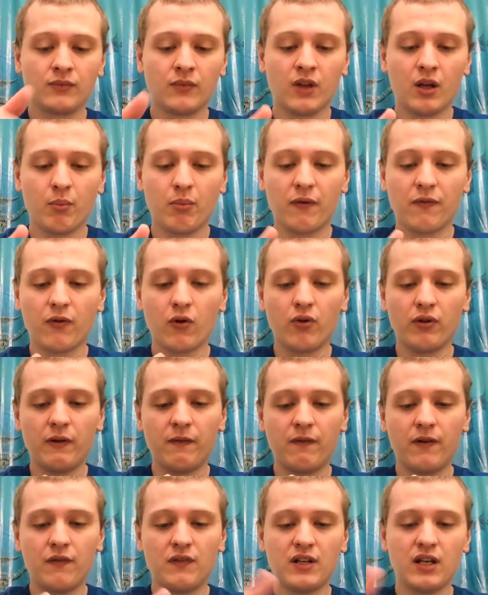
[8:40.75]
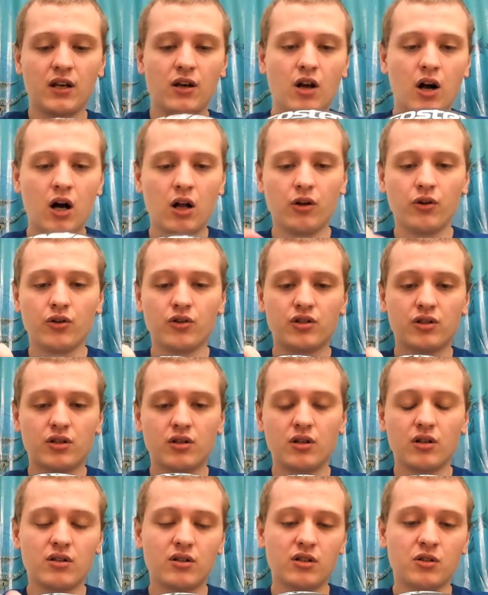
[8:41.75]
But for only $15,
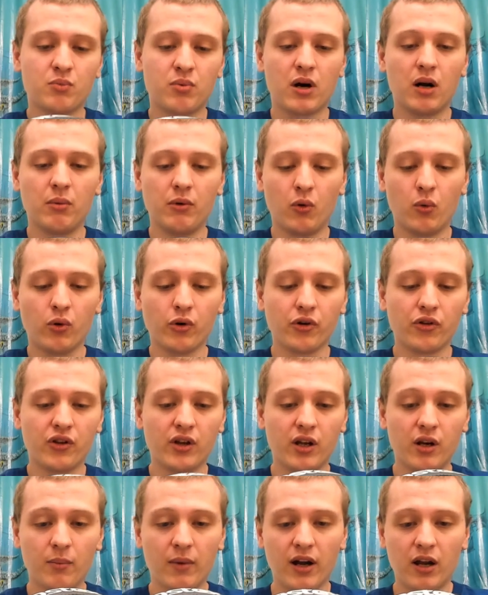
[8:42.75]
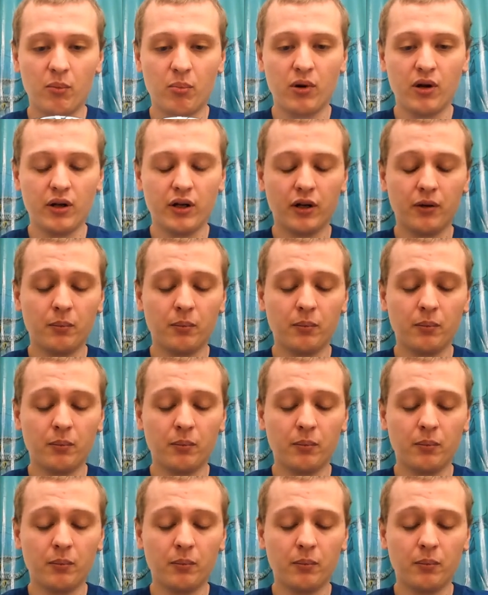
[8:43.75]
this is probably worth it, in my opinion,